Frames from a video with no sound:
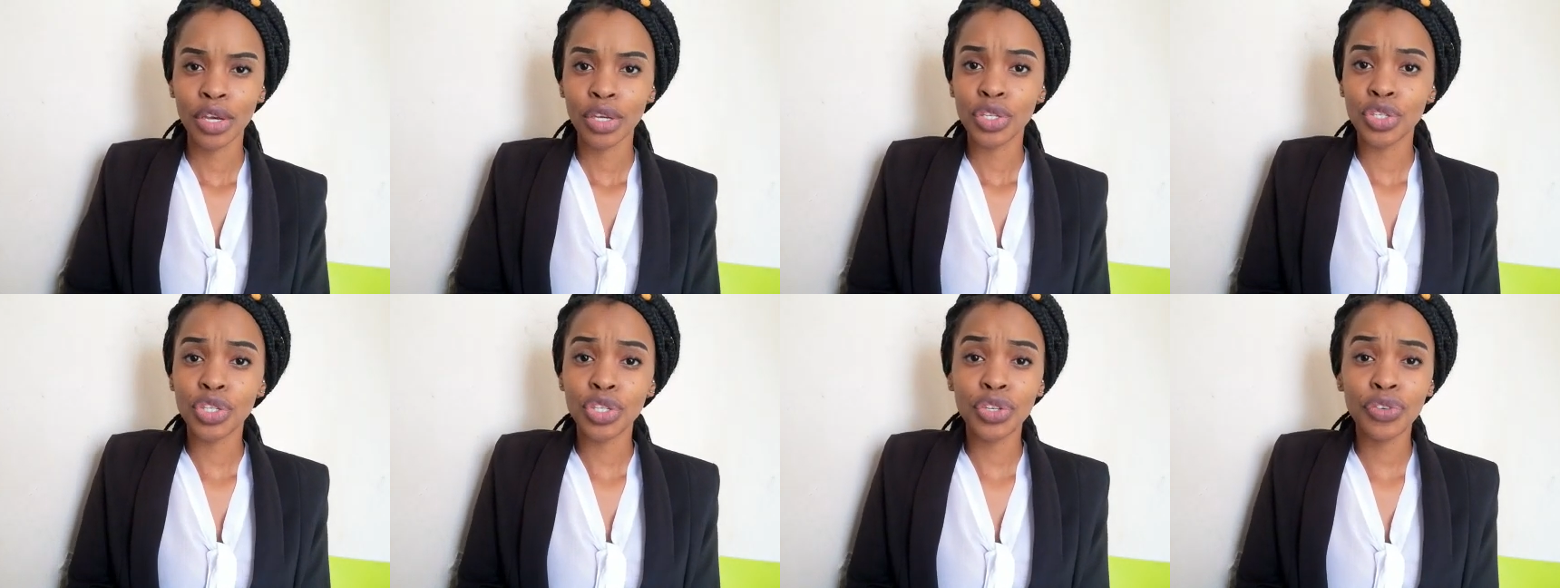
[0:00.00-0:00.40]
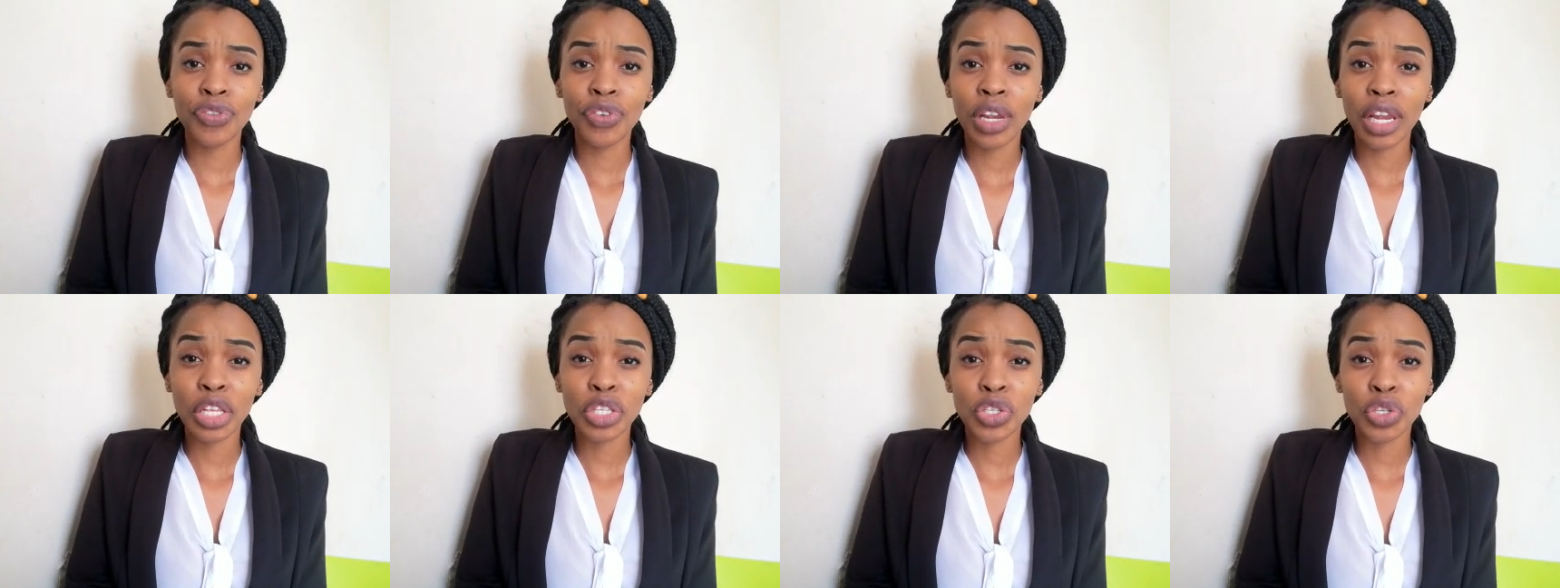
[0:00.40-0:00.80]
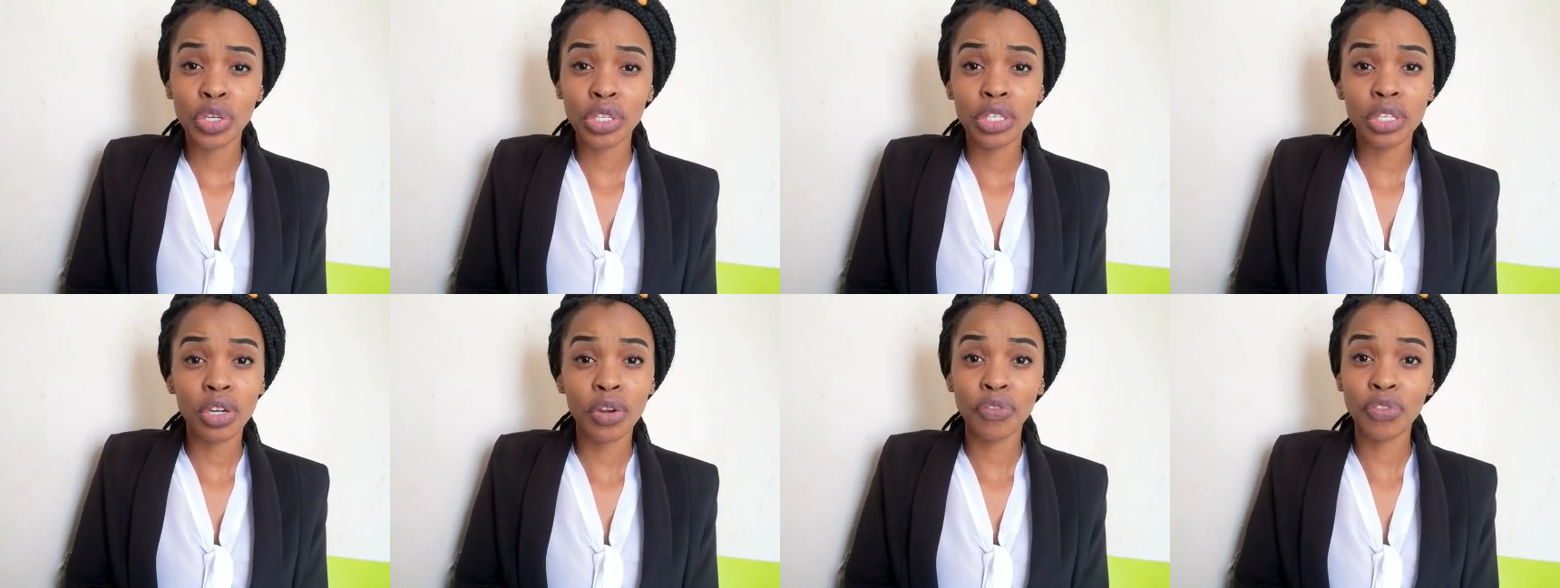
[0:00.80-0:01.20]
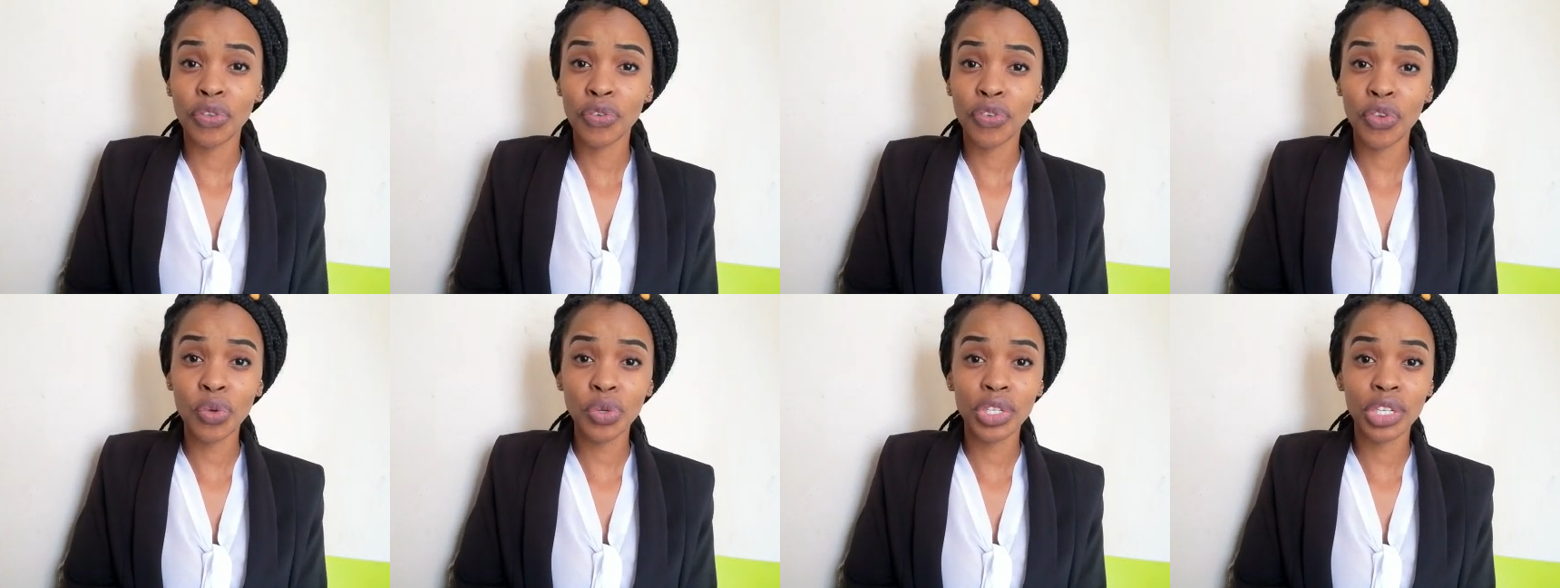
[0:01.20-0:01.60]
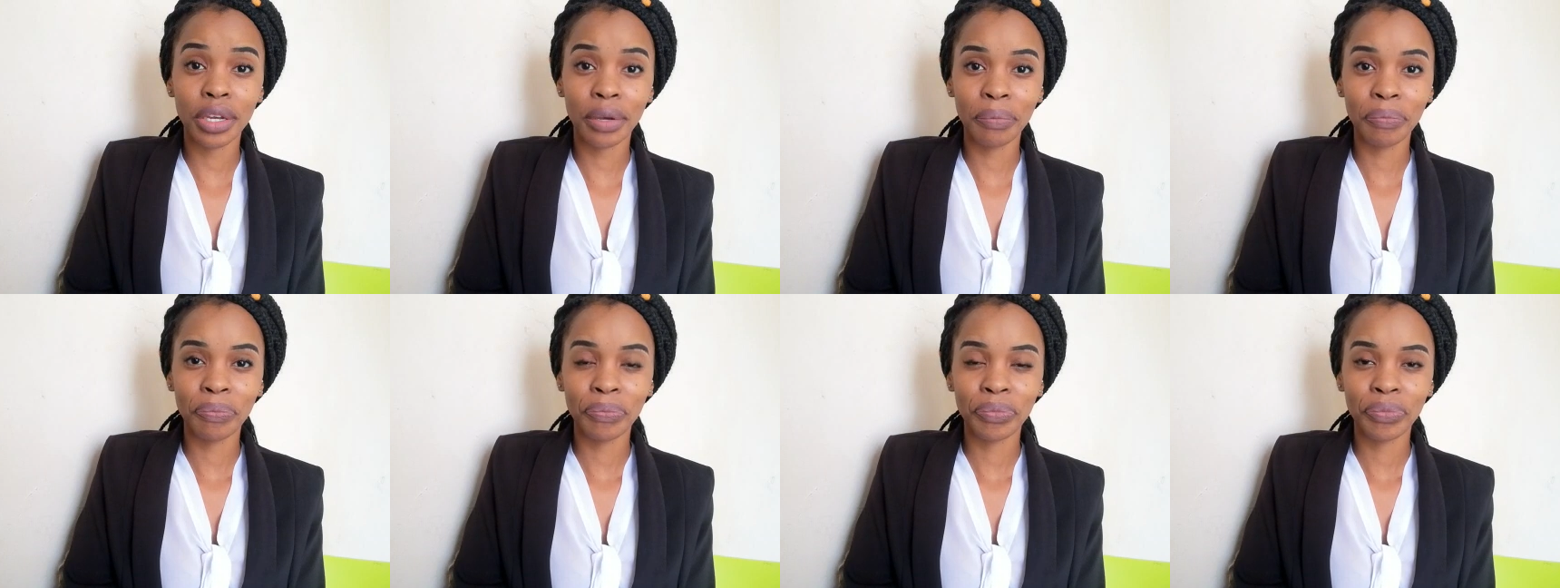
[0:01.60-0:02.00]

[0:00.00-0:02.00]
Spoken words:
Do you feel uncertain of the future?